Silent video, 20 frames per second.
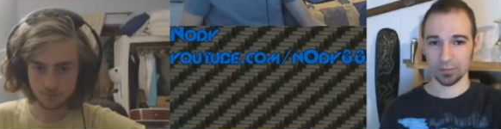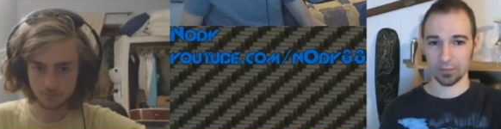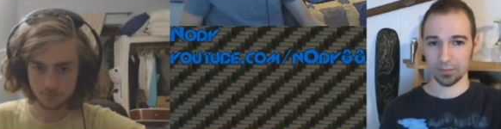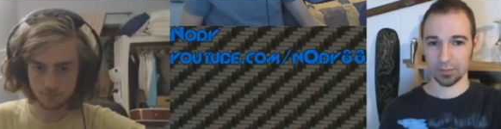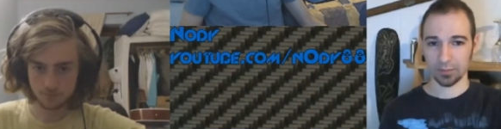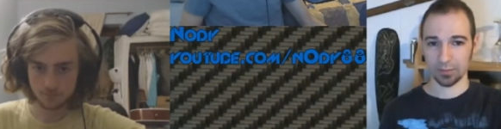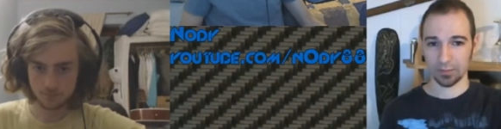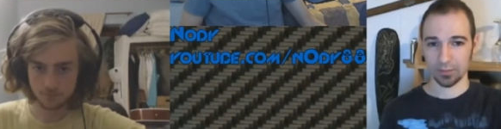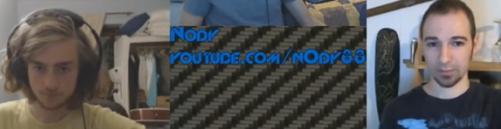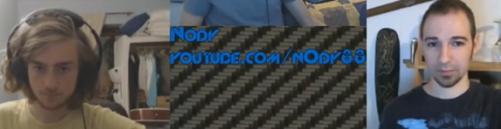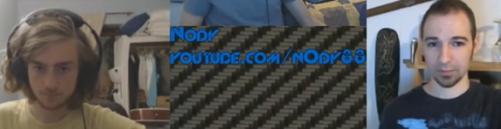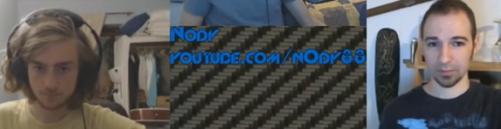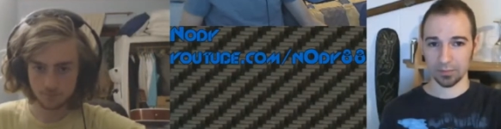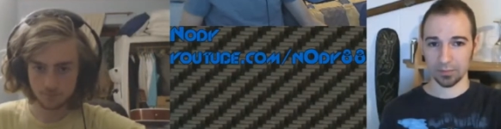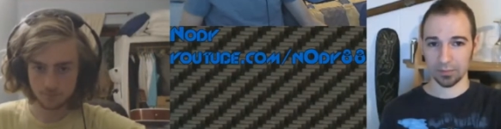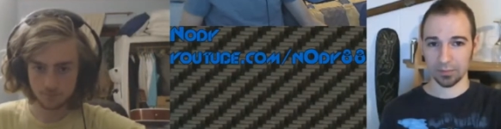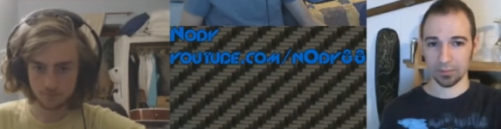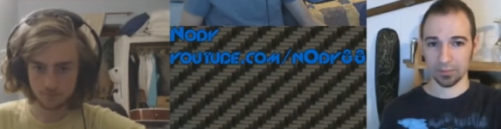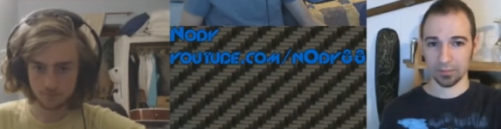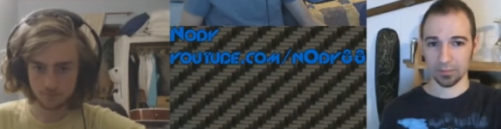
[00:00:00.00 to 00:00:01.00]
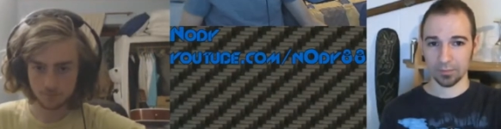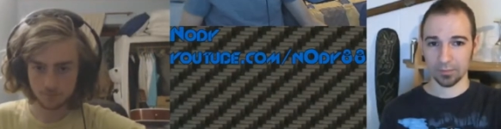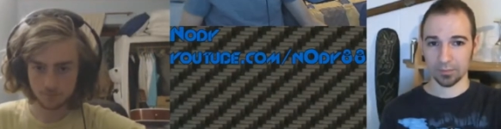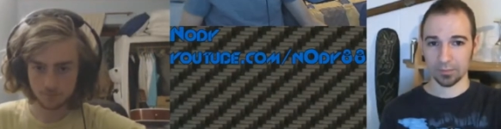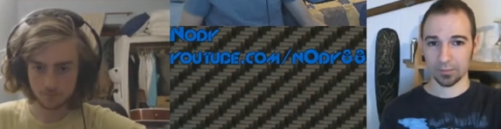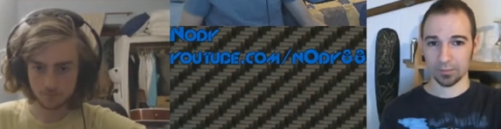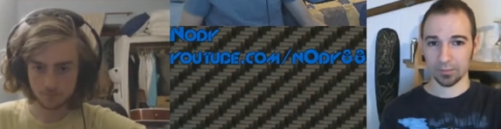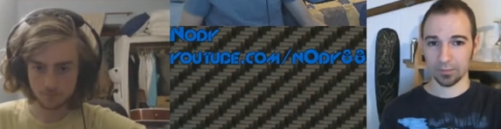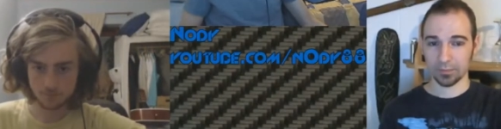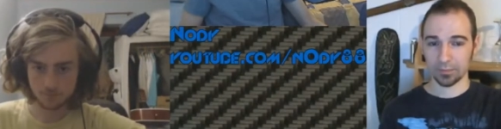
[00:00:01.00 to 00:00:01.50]

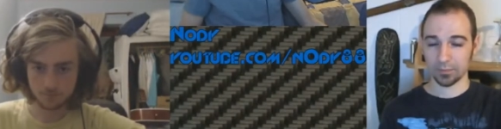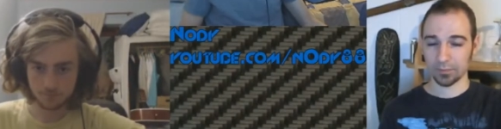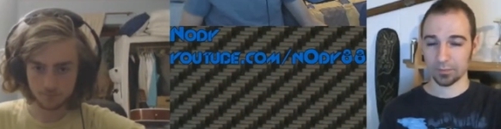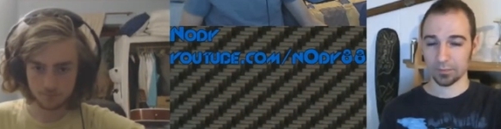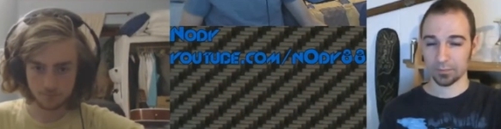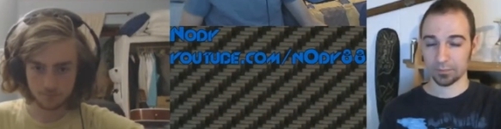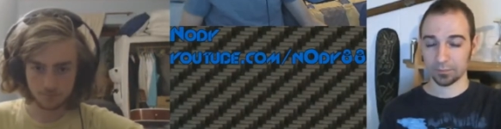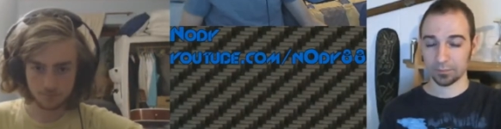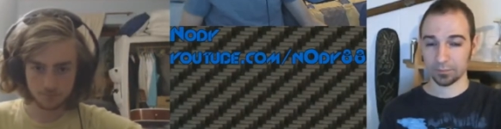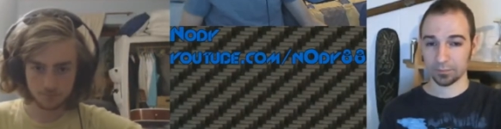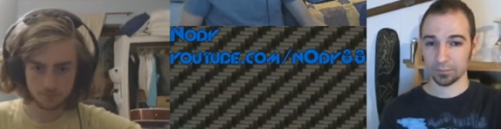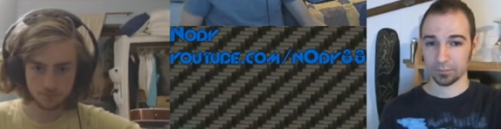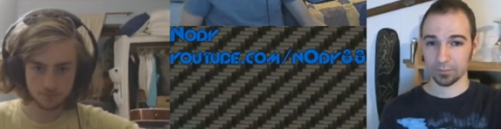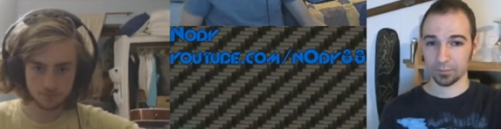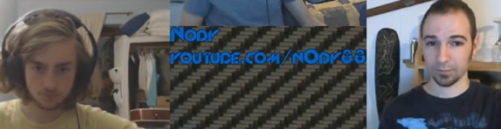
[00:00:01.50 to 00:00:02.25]
[no speech]